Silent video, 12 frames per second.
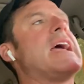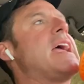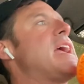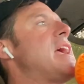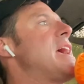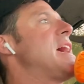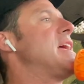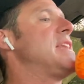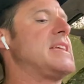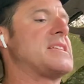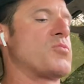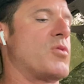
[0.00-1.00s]
And
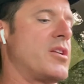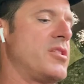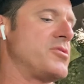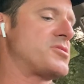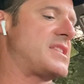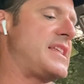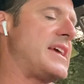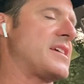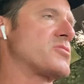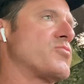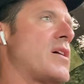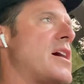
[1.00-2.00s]
it's one of those
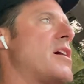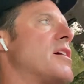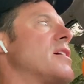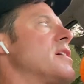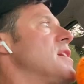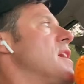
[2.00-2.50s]
things where